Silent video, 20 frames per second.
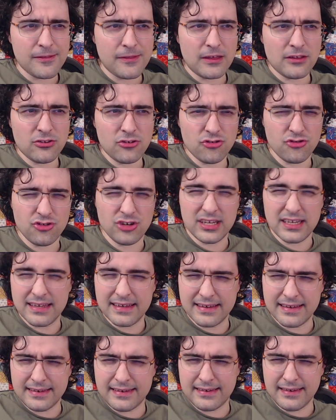that she
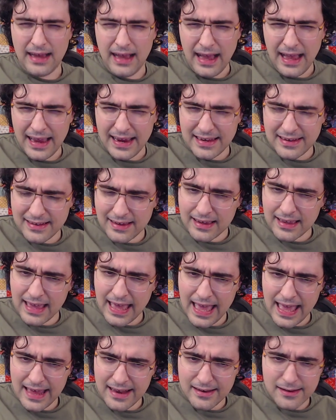died
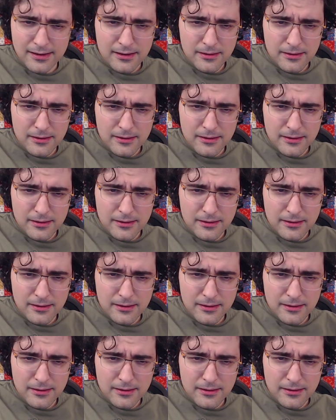again,